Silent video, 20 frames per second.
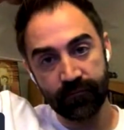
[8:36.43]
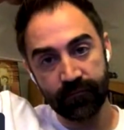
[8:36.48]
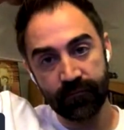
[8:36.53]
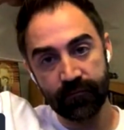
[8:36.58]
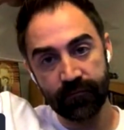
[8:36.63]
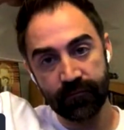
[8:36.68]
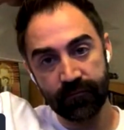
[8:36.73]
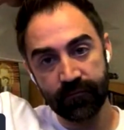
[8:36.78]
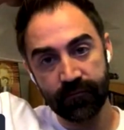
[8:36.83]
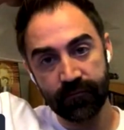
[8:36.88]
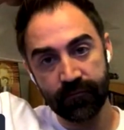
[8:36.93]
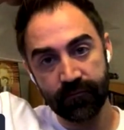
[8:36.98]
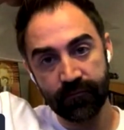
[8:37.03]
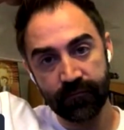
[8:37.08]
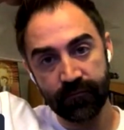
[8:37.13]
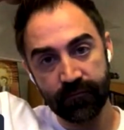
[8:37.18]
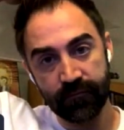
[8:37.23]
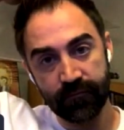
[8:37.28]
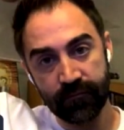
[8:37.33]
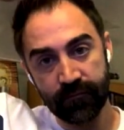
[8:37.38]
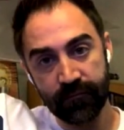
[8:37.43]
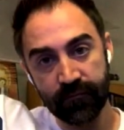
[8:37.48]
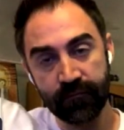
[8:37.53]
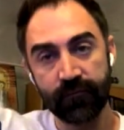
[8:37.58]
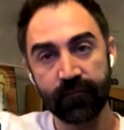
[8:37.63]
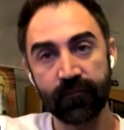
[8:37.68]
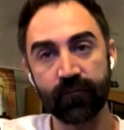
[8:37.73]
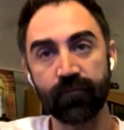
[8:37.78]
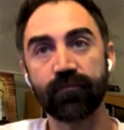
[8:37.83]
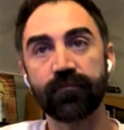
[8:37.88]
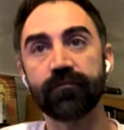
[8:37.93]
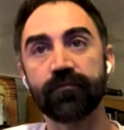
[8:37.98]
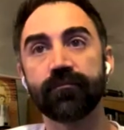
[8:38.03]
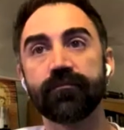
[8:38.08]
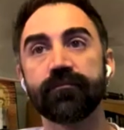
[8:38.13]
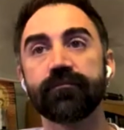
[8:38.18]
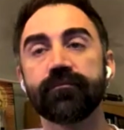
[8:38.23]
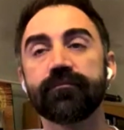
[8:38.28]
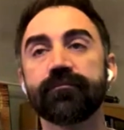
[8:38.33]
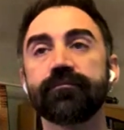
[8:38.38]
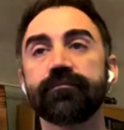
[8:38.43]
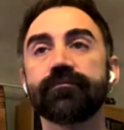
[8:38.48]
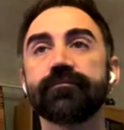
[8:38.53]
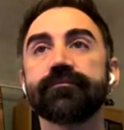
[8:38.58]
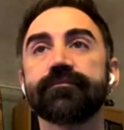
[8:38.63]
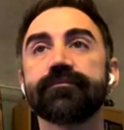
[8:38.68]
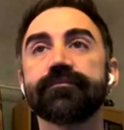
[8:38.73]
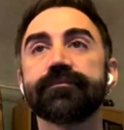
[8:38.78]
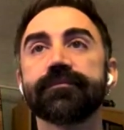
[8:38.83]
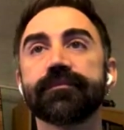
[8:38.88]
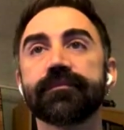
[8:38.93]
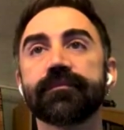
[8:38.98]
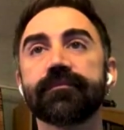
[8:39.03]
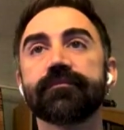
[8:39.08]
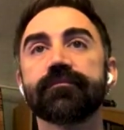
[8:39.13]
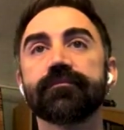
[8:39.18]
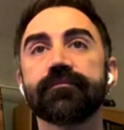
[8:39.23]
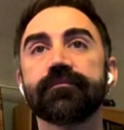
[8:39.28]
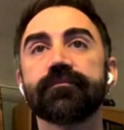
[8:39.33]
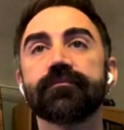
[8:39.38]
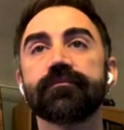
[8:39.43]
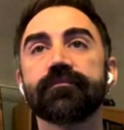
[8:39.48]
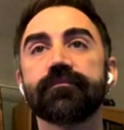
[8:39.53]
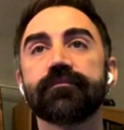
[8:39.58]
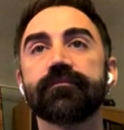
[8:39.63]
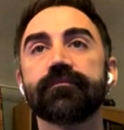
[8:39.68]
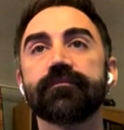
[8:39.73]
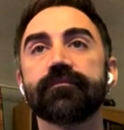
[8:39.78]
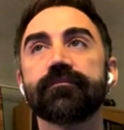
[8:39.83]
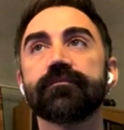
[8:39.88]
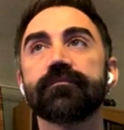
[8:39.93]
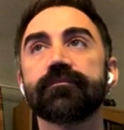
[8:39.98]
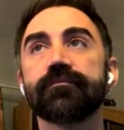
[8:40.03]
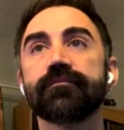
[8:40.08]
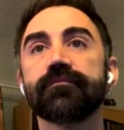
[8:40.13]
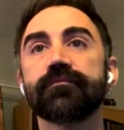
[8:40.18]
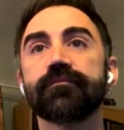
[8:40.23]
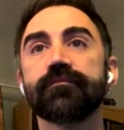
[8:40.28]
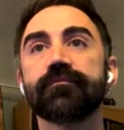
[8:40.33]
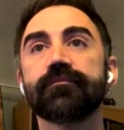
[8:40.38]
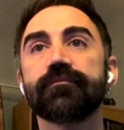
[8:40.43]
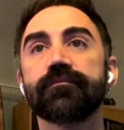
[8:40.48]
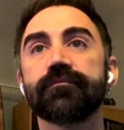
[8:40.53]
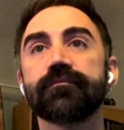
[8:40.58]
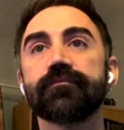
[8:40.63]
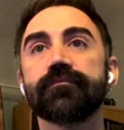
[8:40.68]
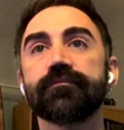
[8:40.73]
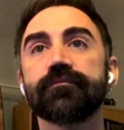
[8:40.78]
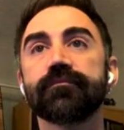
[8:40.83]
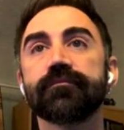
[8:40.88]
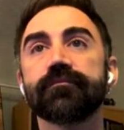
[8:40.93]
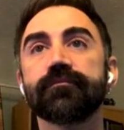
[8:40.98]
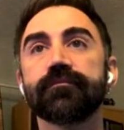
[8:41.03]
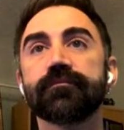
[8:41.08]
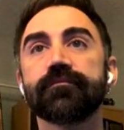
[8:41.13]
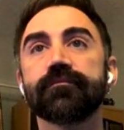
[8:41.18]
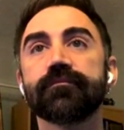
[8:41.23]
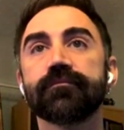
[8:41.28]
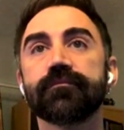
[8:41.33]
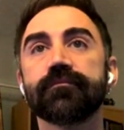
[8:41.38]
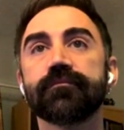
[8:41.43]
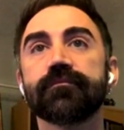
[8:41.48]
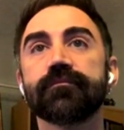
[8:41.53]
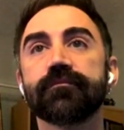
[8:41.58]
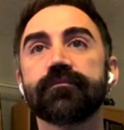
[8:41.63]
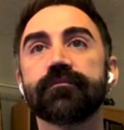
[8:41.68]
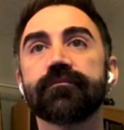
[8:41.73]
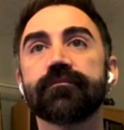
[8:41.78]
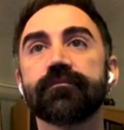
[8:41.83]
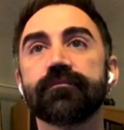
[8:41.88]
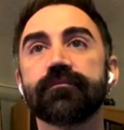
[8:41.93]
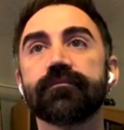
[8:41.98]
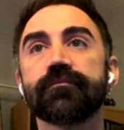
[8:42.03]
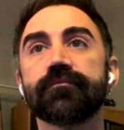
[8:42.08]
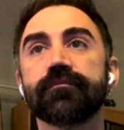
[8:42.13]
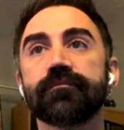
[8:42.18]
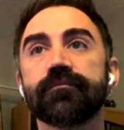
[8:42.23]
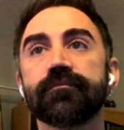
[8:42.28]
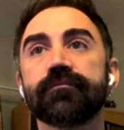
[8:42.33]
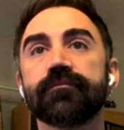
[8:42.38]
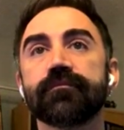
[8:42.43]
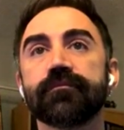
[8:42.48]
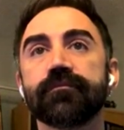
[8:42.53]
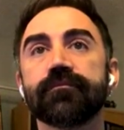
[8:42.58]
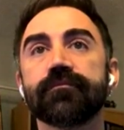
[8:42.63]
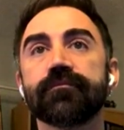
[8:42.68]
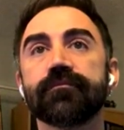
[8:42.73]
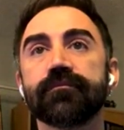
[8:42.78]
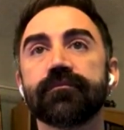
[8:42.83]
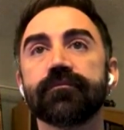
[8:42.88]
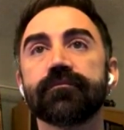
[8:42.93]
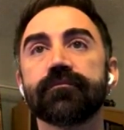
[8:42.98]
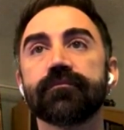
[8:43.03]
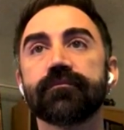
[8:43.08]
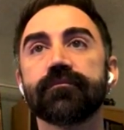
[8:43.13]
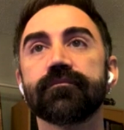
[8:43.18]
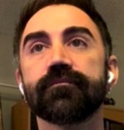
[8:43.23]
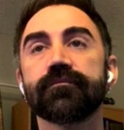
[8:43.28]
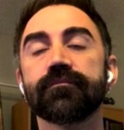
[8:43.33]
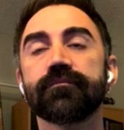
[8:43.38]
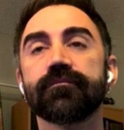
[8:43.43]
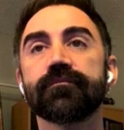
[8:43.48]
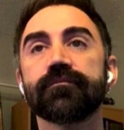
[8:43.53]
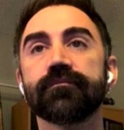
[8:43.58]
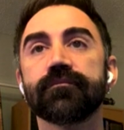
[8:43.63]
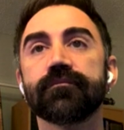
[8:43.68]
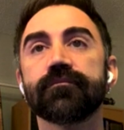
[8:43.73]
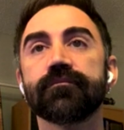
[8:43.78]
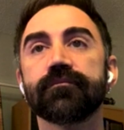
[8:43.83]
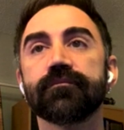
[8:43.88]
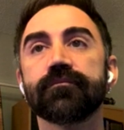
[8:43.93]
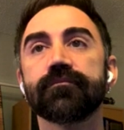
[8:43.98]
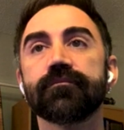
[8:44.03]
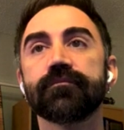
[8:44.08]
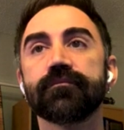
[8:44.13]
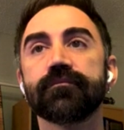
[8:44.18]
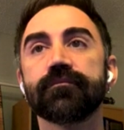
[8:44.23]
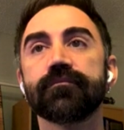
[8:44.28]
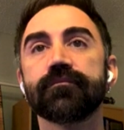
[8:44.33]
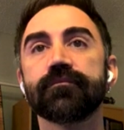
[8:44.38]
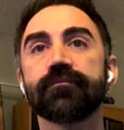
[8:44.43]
The person shown says nothing.